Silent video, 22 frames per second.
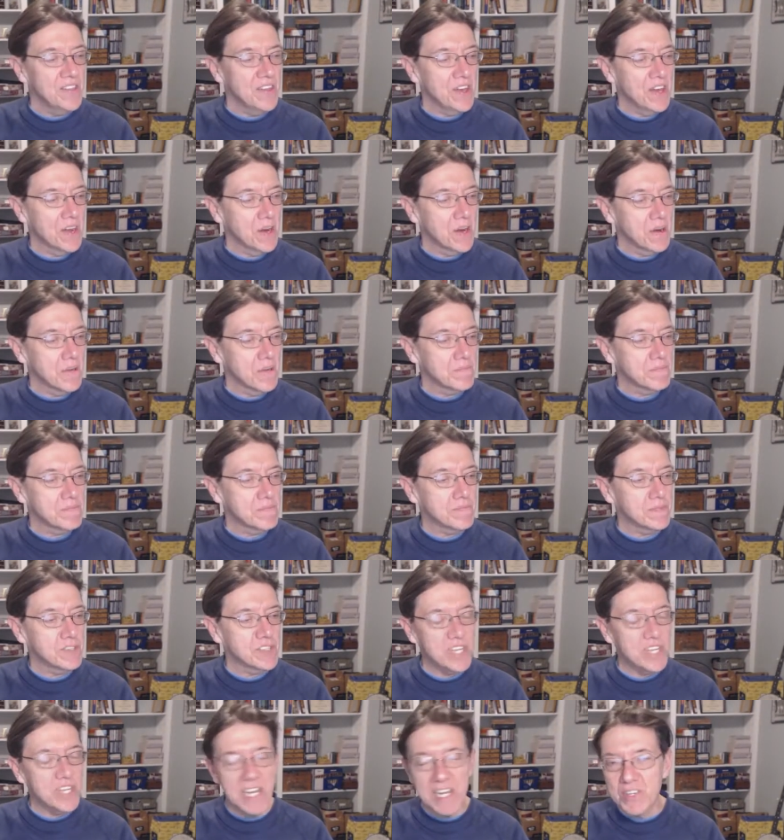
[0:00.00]
they're
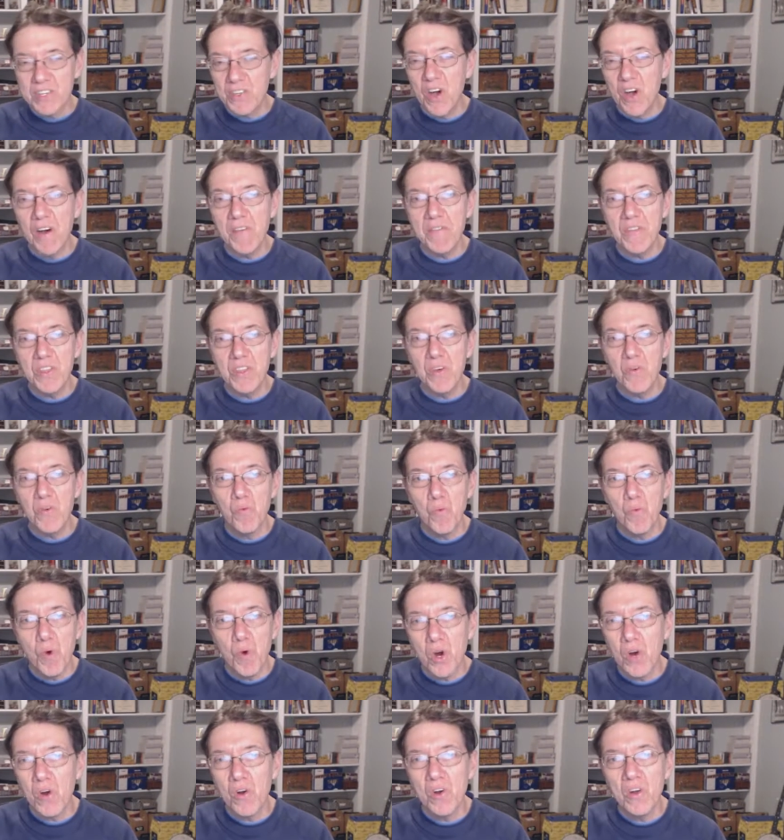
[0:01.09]
ticked off at the
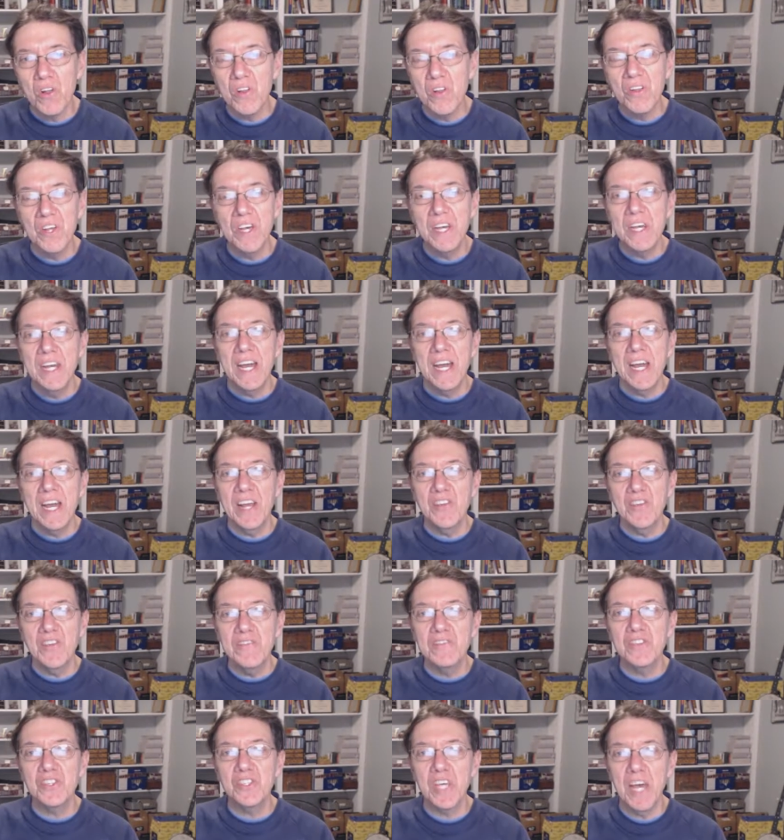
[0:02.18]
world and
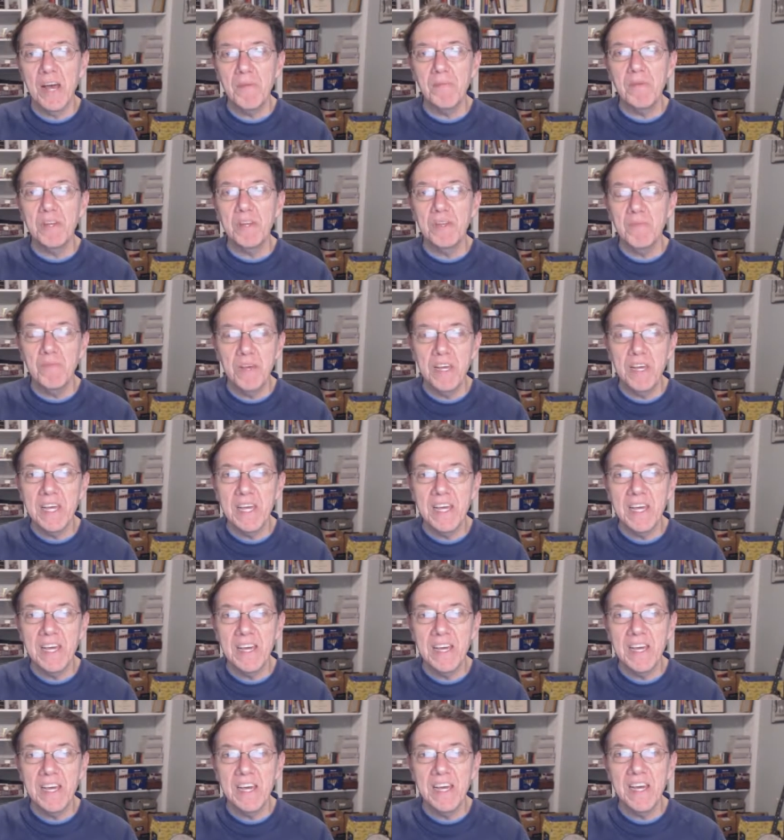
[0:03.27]
you just happen to
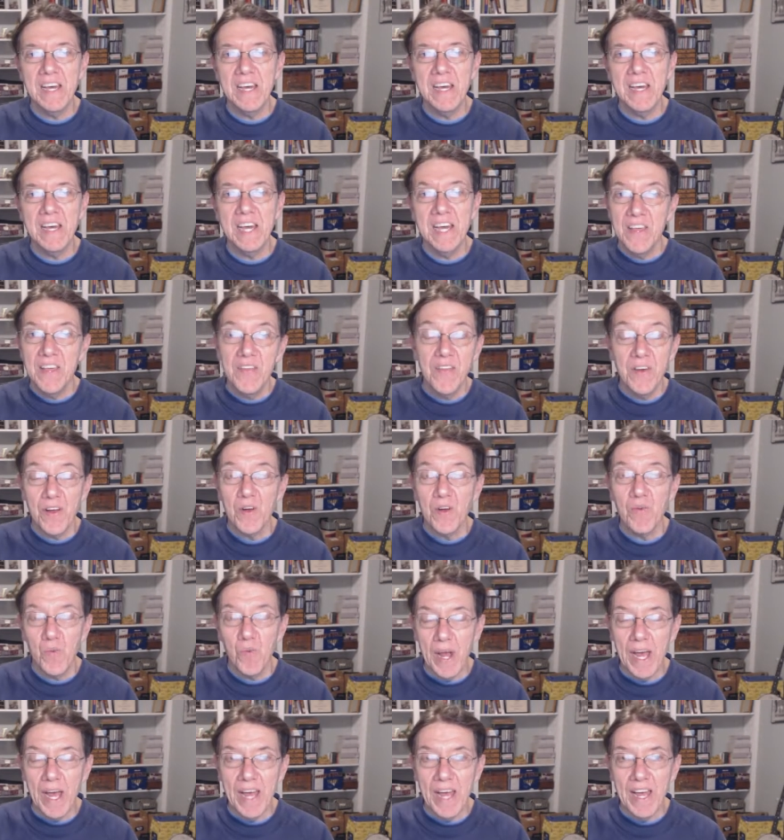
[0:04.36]
be in their
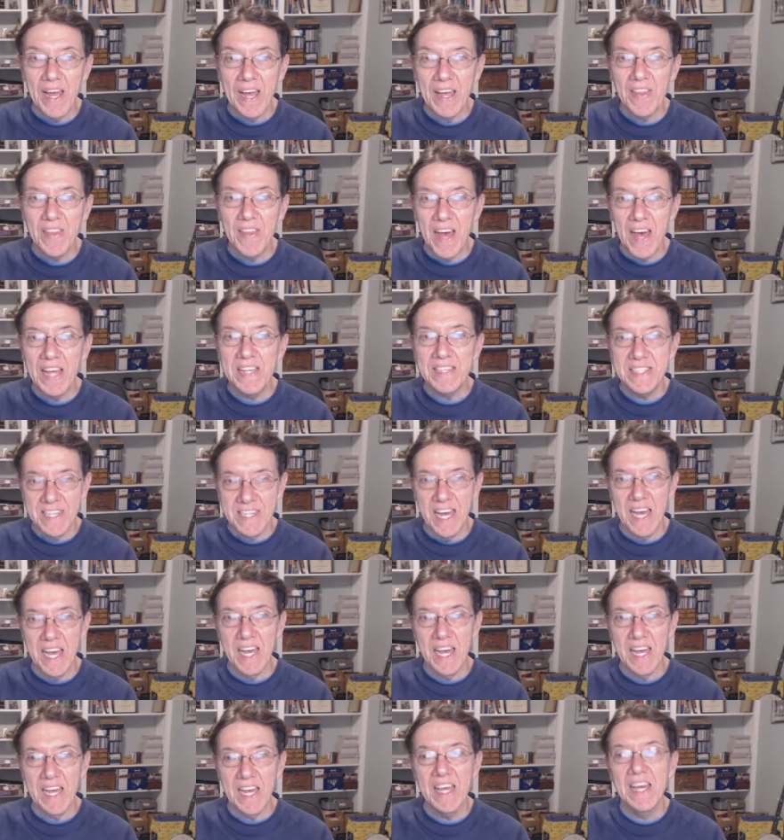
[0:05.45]
way that
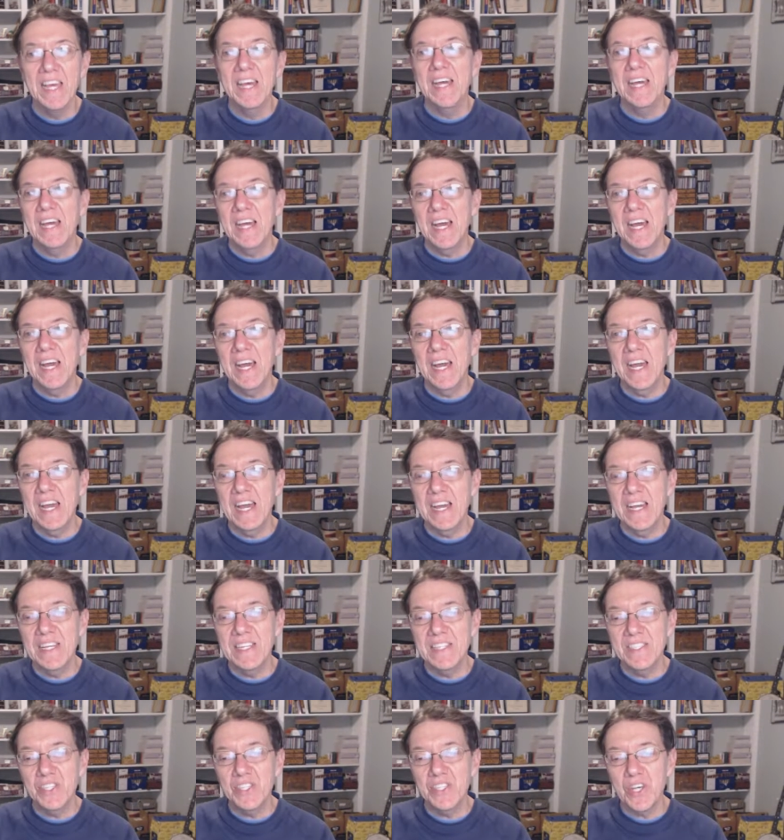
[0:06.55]
day.
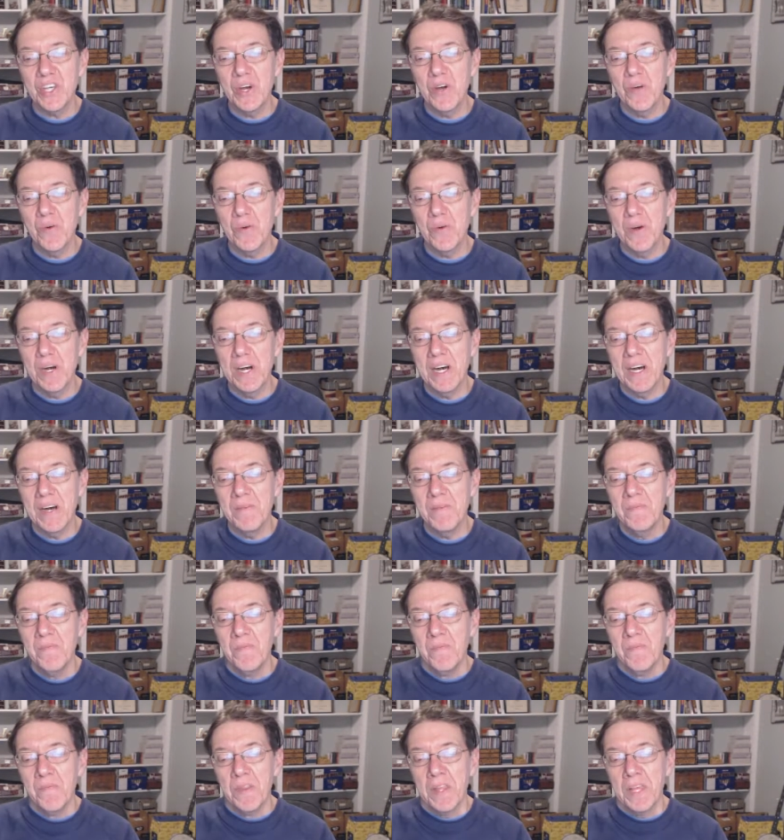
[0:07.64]
And so, uh,
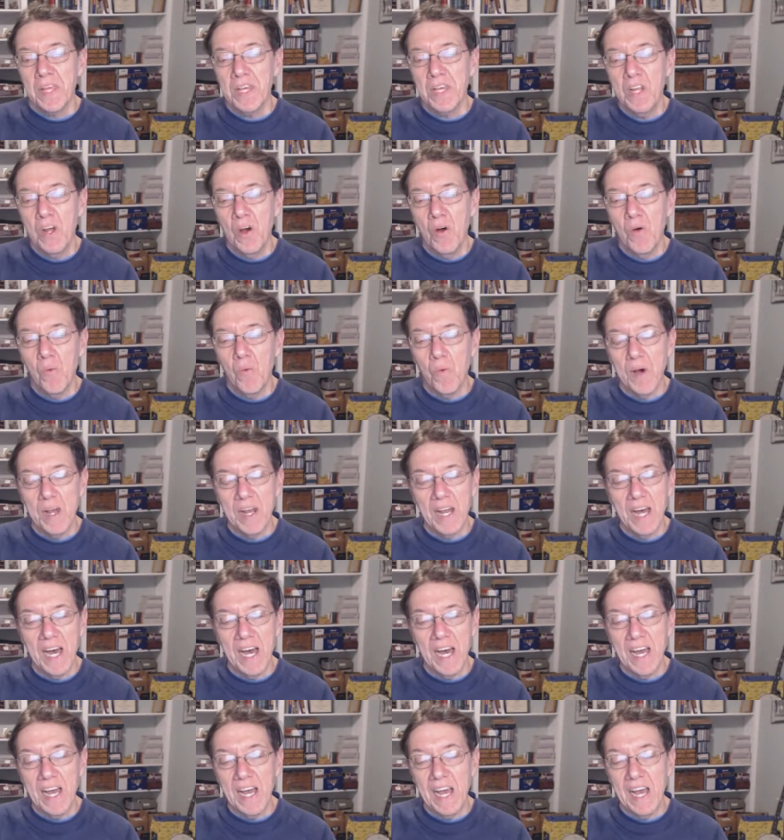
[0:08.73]
you know, what
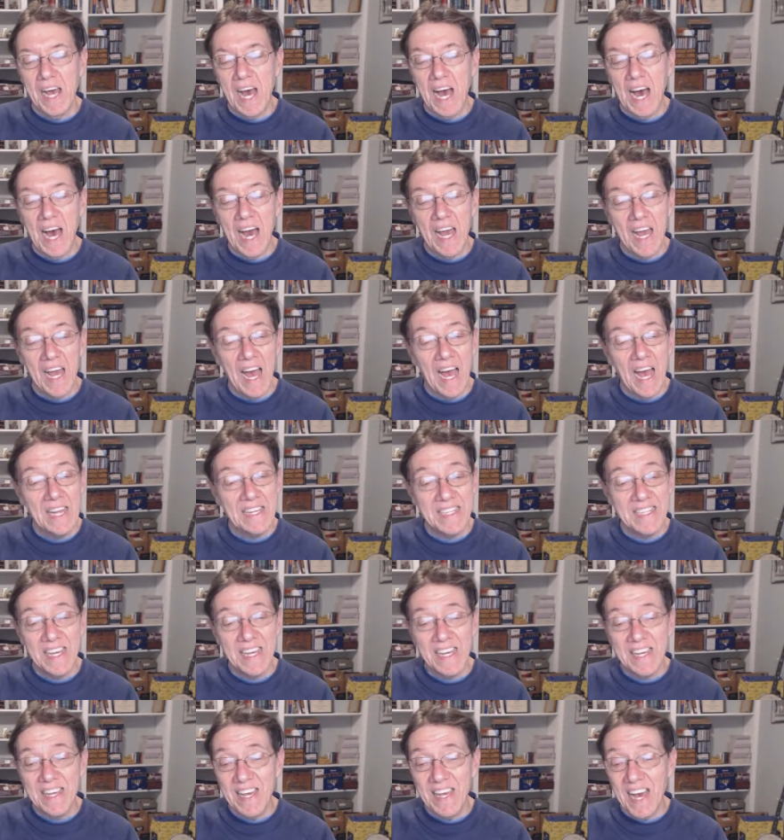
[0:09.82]
I, I, I
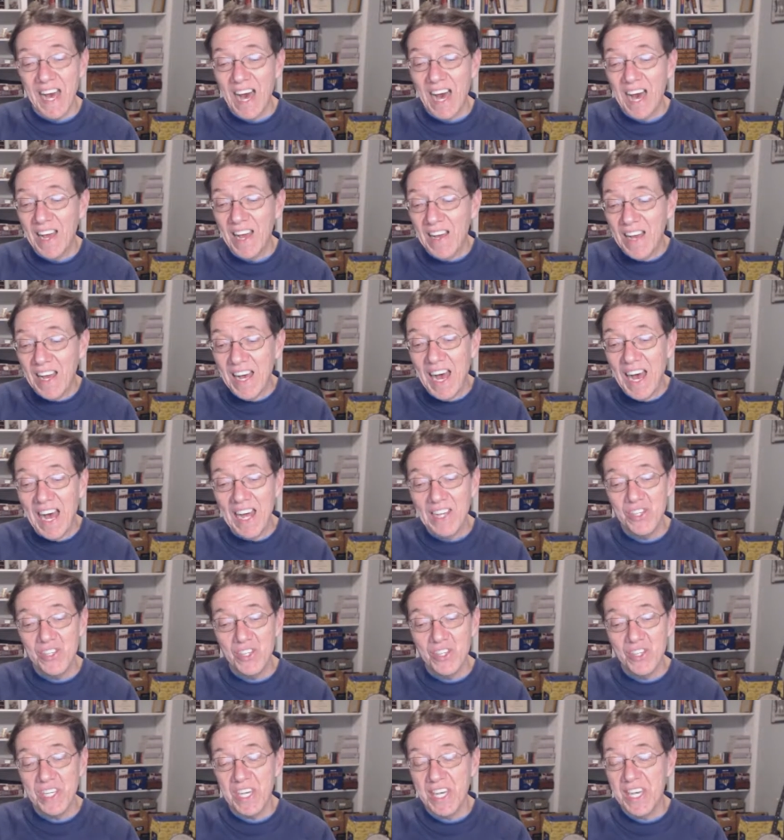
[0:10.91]
tell you, I, I
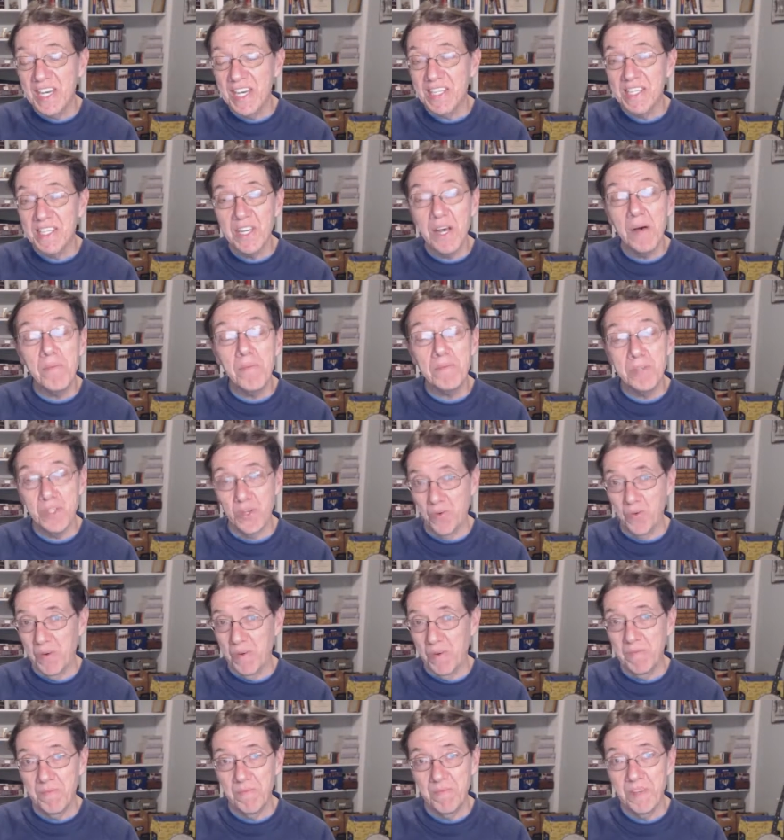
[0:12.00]
just kiss up to
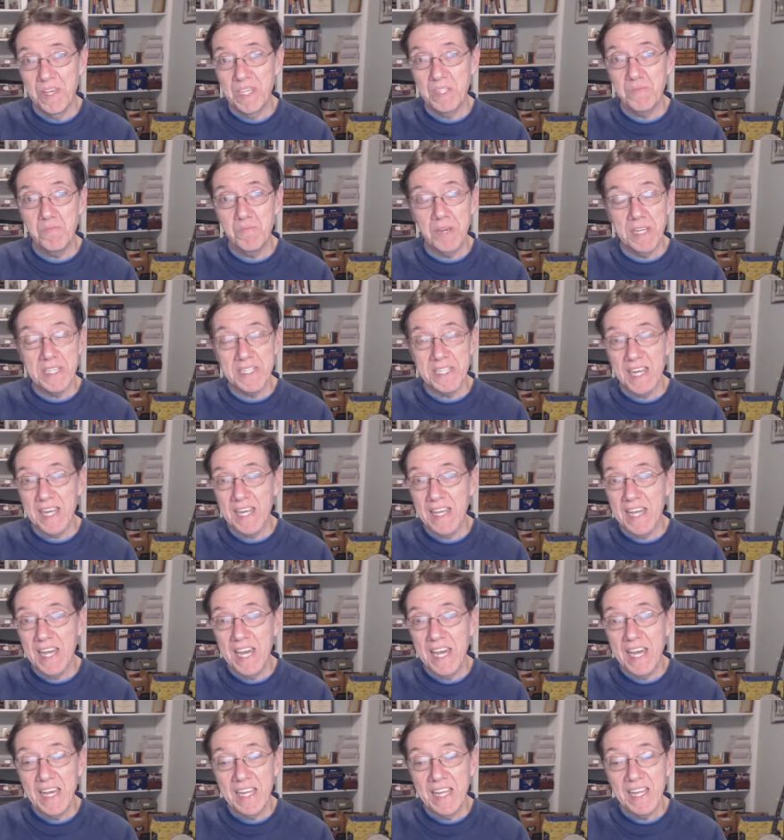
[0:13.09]
them as best I
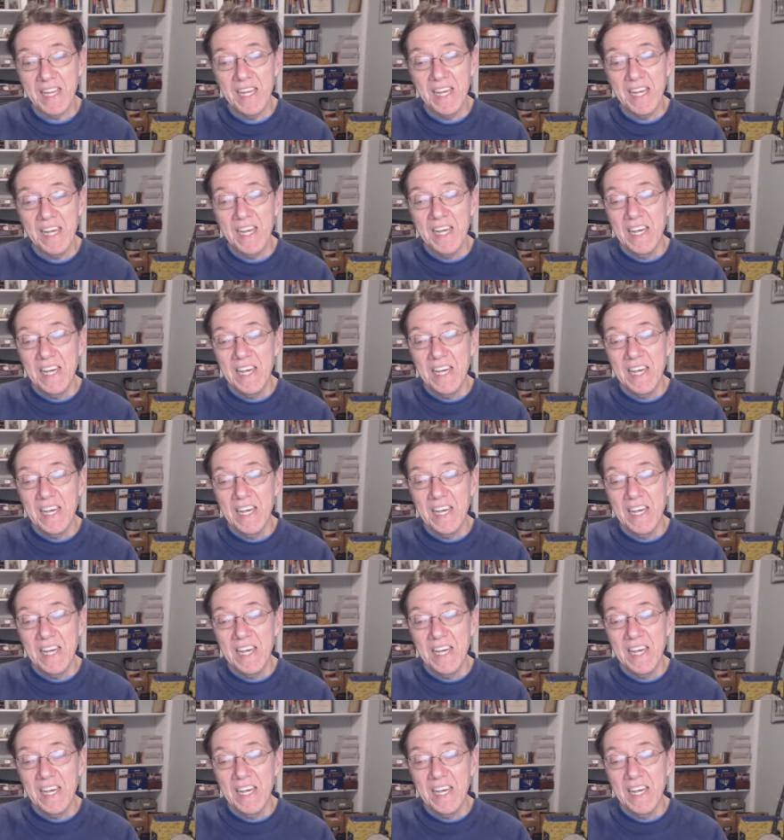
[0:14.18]
can.